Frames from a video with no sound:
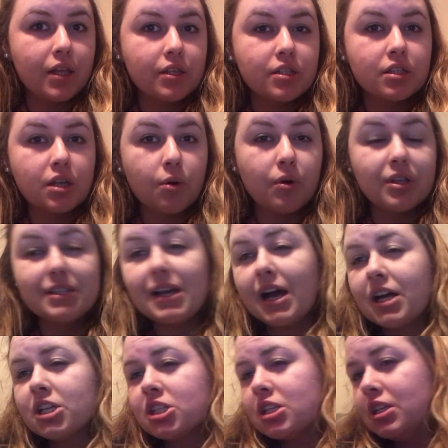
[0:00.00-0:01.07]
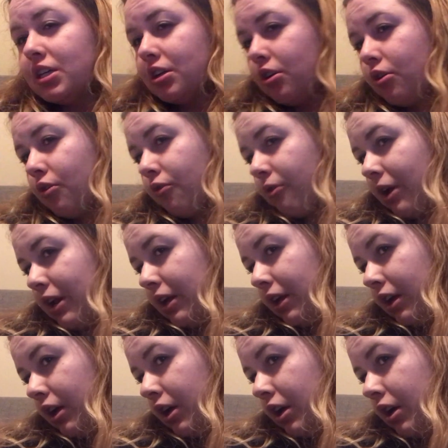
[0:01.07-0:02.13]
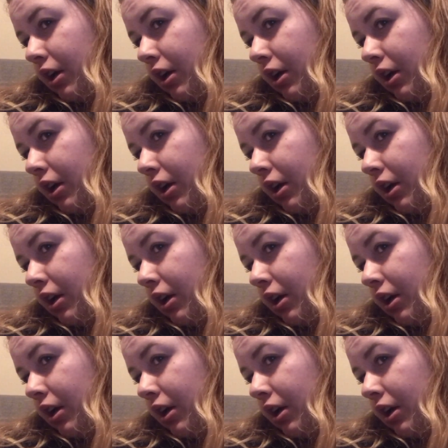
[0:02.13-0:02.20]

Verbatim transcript: so it's actually already